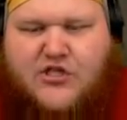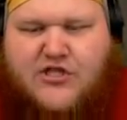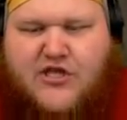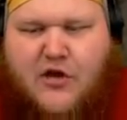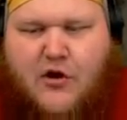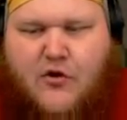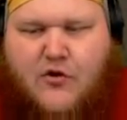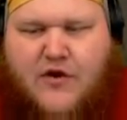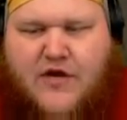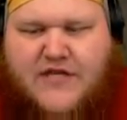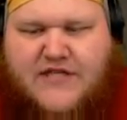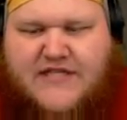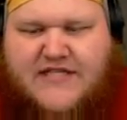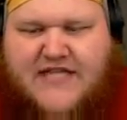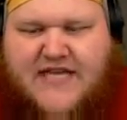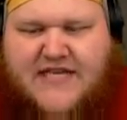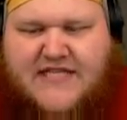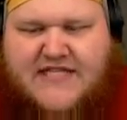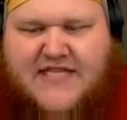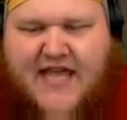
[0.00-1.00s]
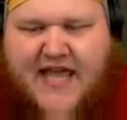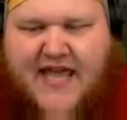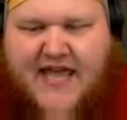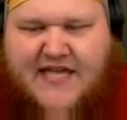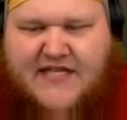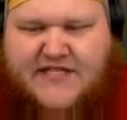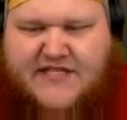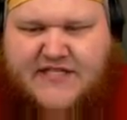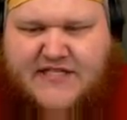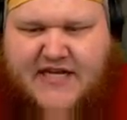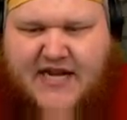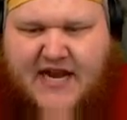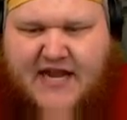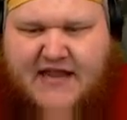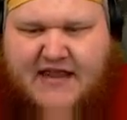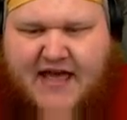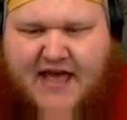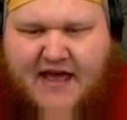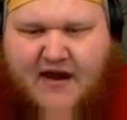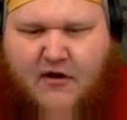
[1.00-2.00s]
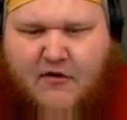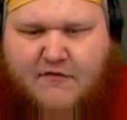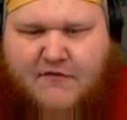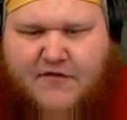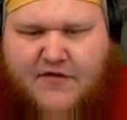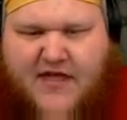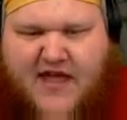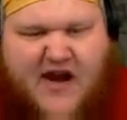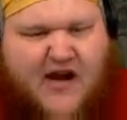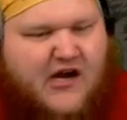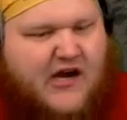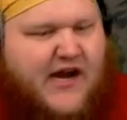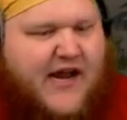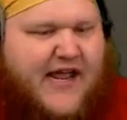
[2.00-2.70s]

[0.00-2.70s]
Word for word: so is this east, and that over there